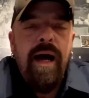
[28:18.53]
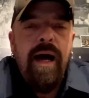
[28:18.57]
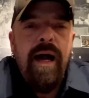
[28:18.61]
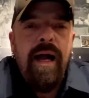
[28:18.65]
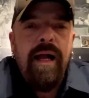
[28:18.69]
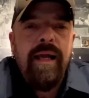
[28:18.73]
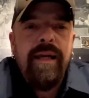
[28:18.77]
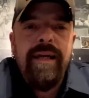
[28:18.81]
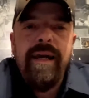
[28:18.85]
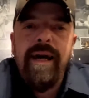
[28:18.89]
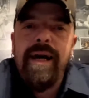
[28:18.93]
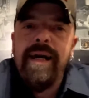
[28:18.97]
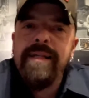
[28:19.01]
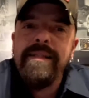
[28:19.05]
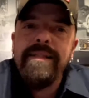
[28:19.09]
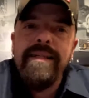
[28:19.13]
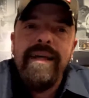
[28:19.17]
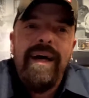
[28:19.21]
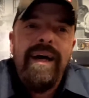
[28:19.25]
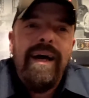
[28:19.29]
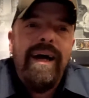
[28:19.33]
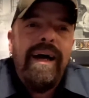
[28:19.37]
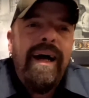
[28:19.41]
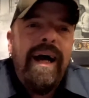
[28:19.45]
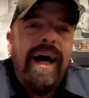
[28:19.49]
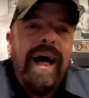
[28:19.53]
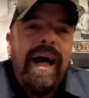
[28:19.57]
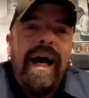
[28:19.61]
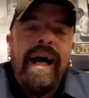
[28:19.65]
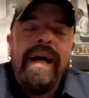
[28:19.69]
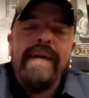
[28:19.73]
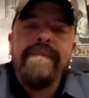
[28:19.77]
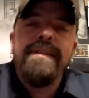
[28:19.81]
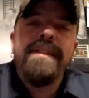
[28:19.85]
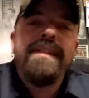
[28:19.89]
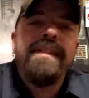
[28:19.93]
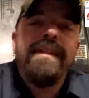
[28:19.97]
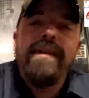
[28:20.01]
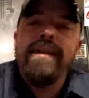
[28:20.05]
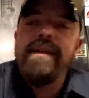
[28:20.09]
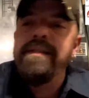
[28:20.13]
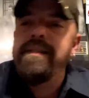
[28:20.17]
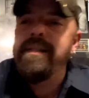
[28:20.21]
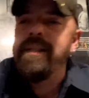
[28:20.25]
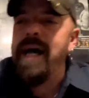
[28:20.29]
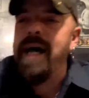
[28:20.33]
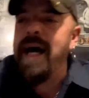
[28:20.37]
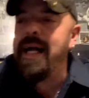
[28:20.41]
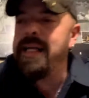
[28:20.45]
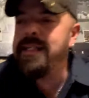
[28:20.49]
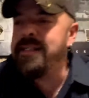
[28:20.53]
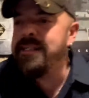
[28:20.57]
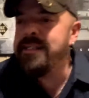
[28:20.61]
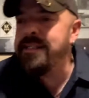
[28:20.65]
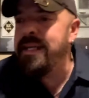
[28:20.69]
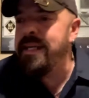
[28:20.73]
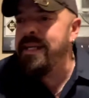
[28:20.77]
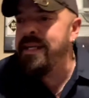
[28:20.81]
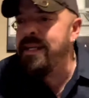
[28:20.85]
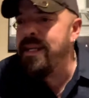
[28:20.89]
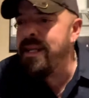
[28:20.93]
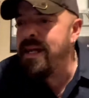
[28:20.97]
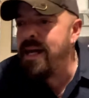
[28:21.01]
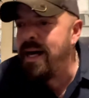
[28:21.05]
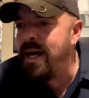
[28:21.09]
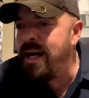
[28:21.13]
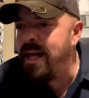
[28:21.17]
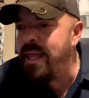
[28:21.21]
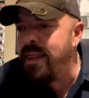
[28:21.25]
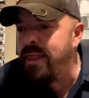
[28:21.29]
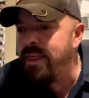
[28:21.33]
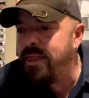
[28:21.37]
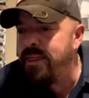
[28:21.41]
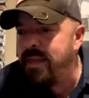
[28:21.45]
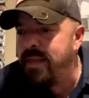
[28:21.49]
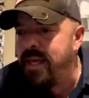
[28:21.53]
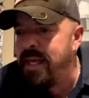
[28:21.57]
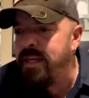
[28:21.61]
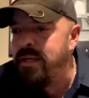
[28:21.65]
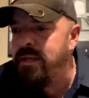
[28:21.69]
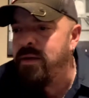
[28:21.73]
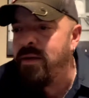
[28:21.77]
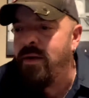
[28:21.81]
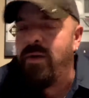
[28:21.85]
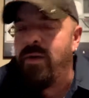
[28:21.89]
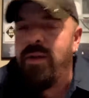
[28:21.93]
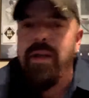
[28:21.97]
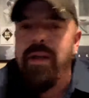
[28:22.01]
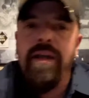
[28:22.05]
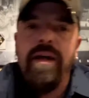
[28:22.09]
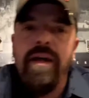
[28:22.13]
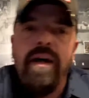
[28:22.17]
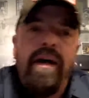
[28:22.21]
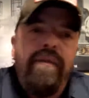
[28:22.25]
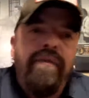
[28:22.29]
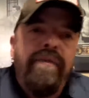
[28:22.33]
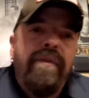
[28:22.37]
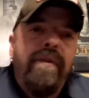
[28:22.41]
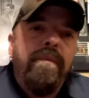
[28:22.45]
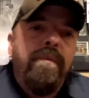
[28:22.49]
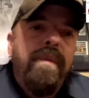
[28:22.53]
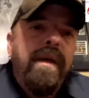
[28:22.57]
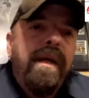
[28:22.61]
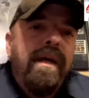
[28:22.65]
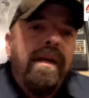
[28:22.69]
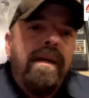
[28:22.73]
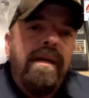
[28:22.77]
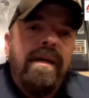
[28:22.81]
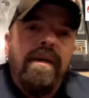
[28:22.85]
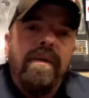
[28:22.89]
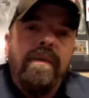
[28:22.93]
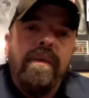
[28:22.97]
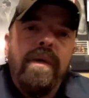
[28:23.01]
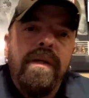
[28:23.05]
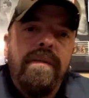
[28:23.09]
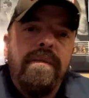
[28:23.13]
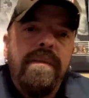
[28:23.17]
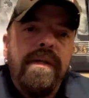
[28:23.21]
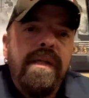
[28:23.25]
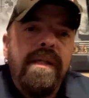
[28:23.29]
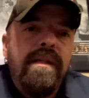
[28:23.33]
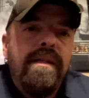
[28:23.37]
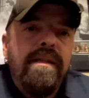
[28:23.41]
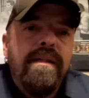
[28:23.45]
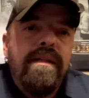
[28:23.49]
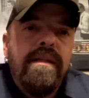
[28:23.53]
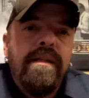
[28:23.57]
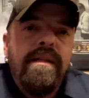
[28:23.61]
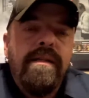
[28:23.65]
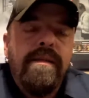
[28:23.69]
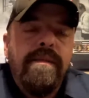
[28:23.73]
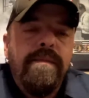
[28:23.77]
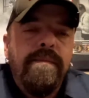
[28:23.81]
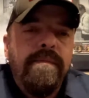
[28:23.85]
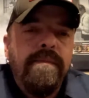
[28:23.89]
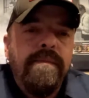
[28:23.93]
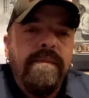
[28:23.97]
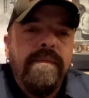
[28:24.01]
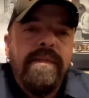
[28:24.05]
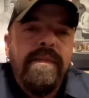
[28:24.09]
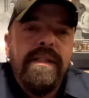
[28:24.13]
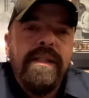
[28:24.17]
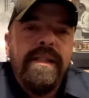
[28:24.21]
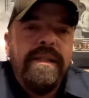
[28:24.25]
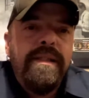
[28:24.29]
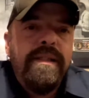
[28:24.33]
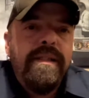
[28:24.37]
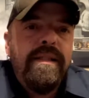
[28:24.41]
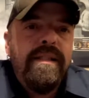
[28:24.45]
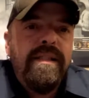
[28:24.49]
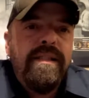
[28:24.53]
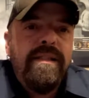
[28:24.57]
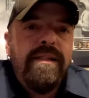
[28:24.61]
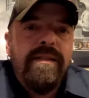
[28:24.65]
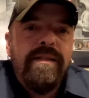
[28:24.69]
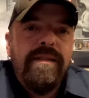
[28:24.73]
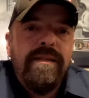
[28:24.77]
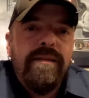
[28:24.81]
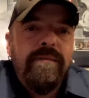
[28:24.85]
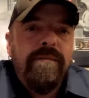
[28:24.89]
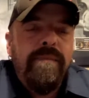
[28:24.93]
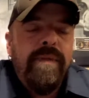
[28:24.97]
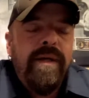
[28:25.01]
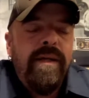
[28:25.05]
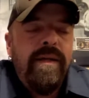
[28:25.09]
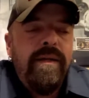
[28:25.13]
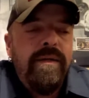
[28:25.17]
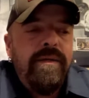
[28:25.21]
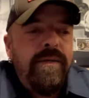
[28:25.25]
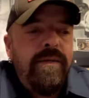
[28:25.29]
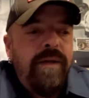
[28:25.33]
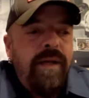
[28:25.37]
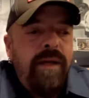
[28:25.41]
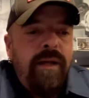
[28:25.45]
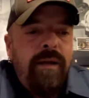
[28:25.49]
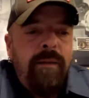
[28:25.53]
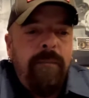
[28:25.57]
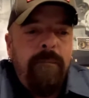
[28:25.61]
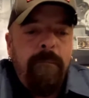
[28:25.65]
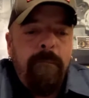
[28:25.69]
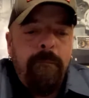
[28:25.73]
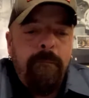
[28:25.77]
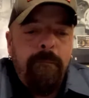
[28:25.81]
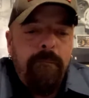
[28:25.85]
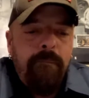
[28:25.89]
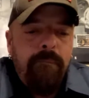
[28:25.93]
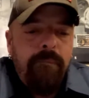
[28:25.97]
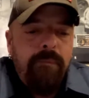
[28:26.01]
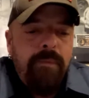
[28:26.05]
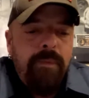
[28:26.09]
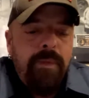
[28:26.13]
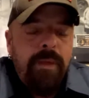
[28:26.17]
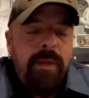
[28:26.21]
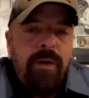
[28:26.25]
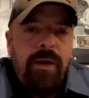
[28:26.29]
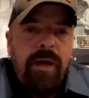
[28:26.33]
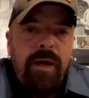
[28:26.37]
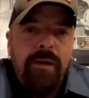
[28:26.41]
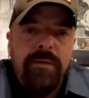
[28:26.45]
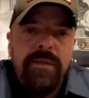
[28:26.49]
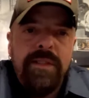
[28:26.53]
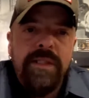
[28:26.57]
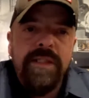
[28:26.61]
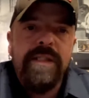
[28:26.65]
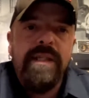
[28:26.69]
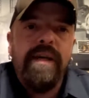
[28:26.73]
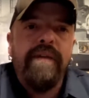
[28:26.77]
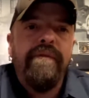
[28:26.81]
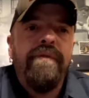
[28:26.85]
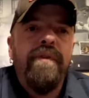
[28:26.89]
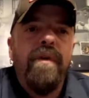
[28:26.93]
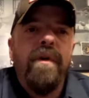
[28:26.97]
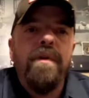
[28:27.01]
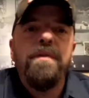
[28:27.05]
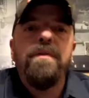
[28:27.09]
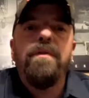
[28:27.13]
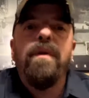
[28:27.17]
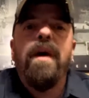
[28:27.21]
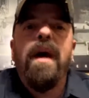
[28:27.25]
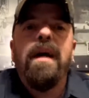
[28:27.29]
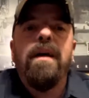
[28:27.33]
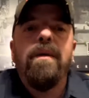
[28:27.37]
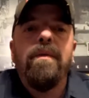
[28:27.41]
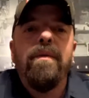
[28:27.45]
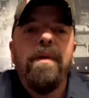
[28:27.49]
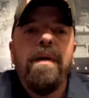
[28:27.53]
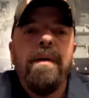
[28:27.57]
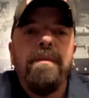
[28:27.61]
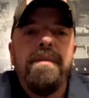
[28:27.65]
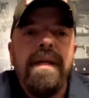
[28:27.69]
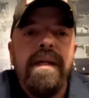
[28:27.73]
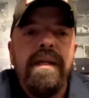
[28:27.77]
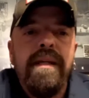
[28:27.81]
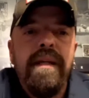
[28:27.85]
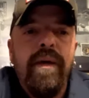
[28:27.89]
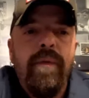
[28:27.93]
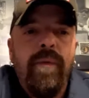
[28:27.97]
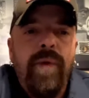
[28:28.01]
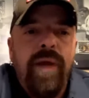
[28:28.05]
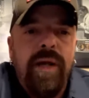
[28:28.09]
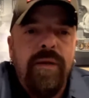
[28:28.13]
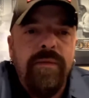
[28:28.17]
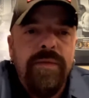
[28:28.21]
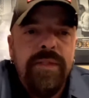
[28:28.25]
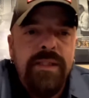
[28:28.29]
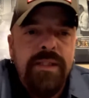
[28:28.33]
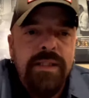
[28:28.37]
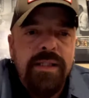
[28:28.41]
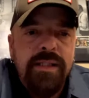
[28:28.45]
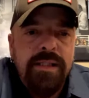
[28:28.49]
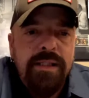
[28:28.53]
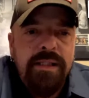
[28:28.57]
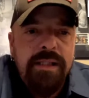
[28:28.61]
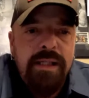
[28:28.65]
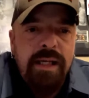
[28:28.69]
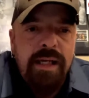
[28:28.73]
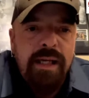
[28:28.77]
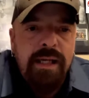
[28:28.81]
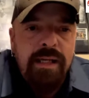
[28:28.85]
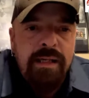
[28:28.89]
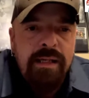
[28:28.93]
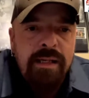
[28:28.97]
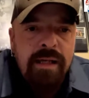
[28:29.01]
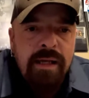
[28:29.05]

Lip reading: guys, I just cannot thank y'all enough for being here with me. This has been a dream. Ever since that first rack of ribs I did when I was 16.